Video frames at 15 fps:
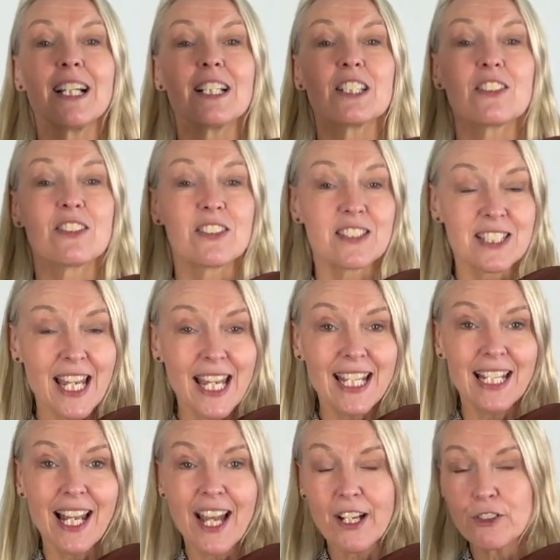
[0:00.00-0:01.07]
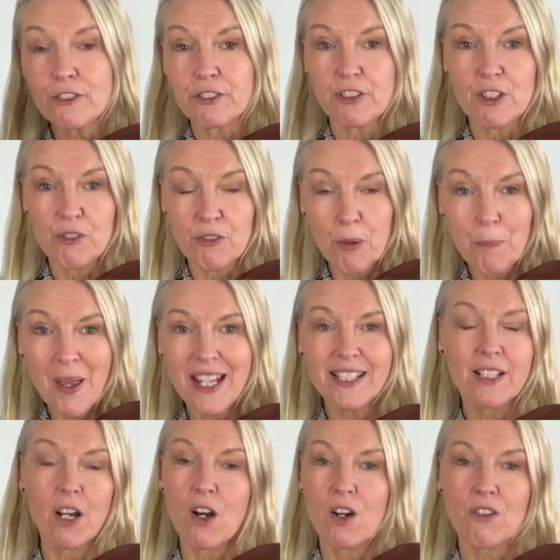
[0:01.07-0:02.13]
stay loud for the
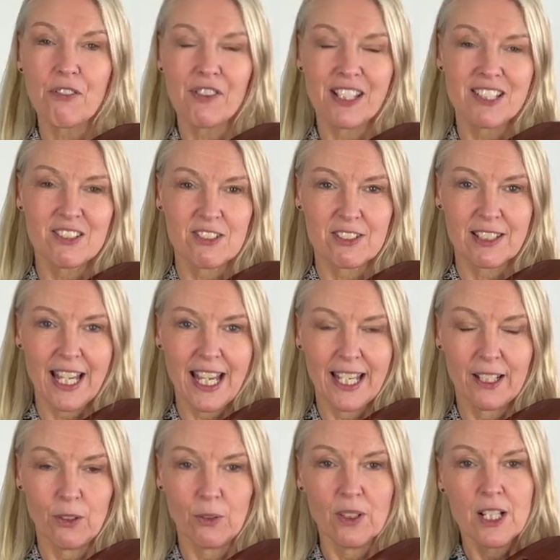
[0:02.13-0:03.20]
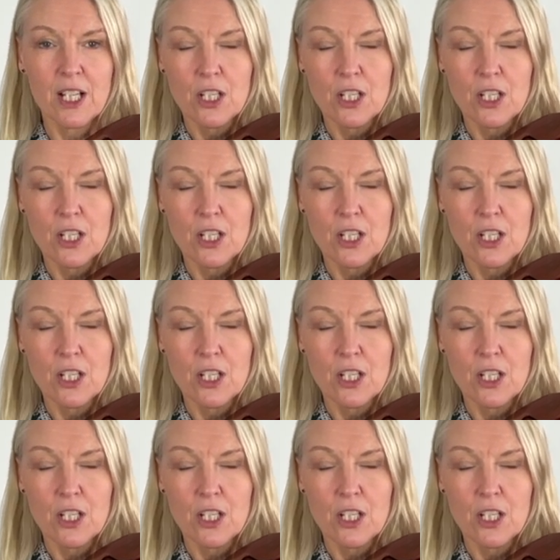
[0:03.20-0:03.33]
remainder of this scale.